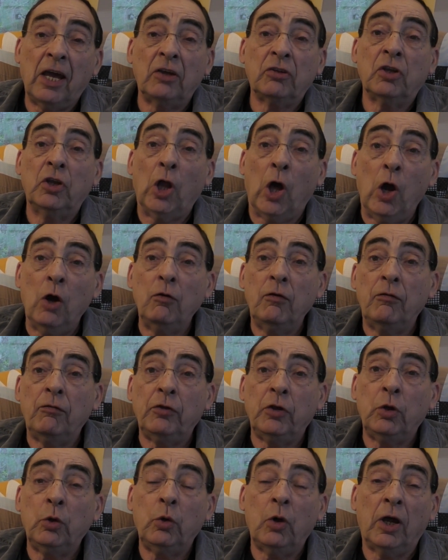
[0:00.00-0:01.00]
as an
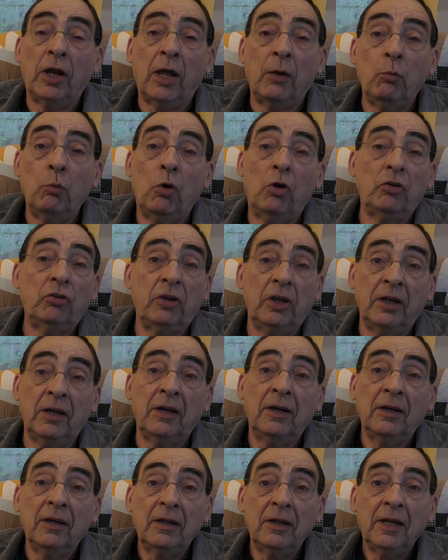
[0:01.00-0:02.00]
overview, and I'm
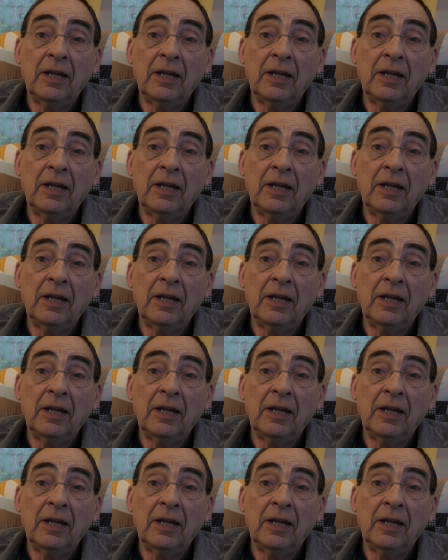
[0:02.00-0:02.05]
watching